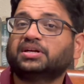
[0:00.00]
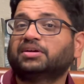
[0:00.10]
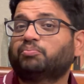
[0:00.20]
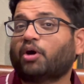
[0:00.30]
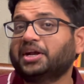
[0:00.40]

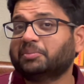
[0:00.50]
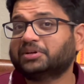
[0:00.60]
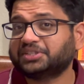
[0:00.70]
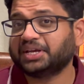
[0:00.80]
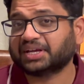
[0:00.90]
point number
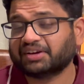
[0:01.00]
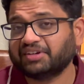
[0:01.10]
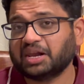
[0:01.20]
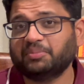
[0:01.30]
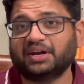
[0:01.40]
3,
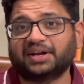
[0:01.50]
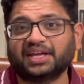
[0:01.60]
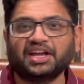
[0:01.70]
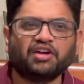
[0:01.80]
availability.